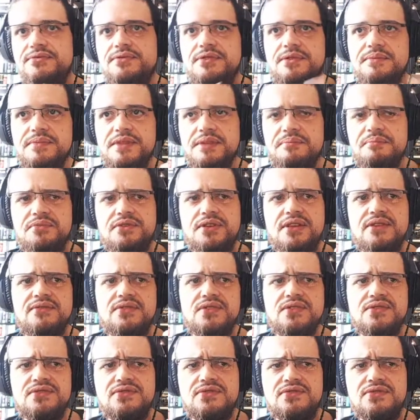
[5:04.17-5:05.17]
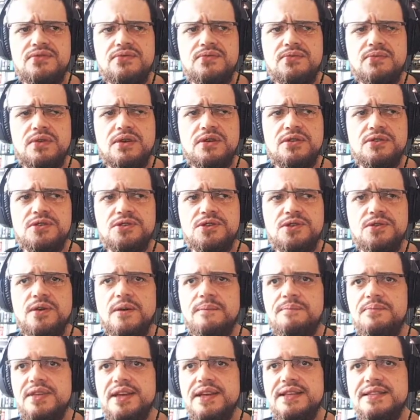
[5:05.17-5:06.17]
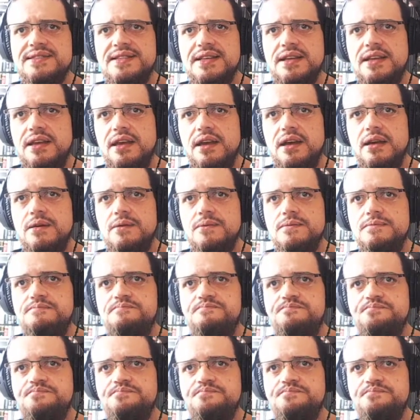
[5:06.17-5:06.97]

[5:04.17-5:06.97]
from the previous one or two updates ago.